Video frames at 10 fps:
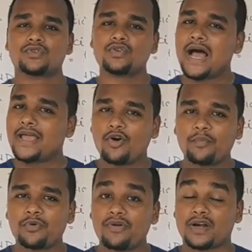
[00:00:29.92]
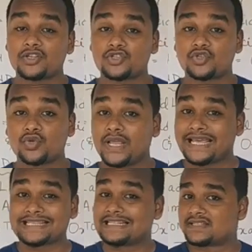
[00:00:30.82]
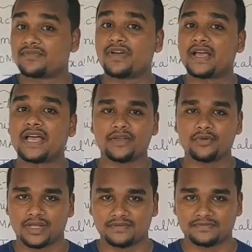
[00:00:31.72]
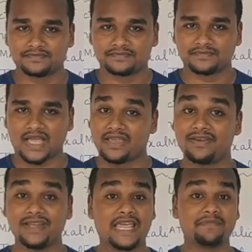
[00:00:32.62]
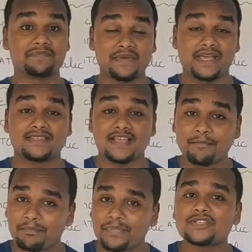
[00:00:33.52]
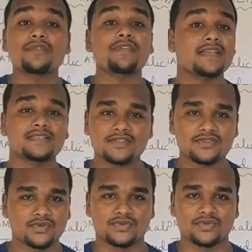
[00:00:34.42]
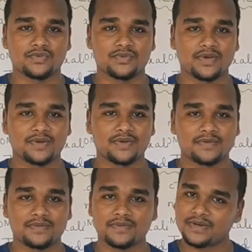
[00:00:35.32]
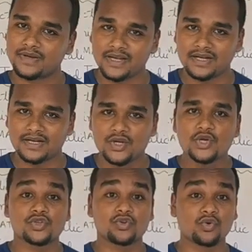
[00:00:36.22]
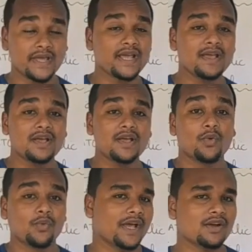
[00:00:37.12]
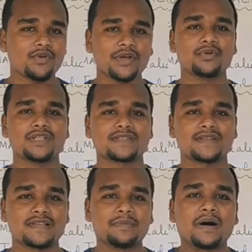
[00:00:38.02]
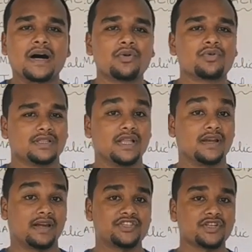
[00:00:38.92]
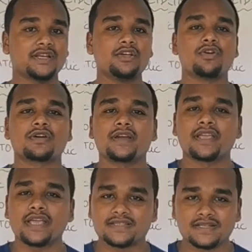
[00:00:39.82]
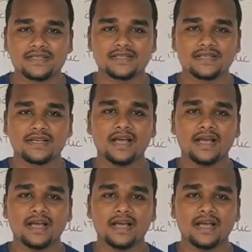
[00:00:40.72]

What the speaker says: So I hope you have understood acids very well. I even gave some examples of acids also. Clear? So today we are going to discuss about the naturally occurring acids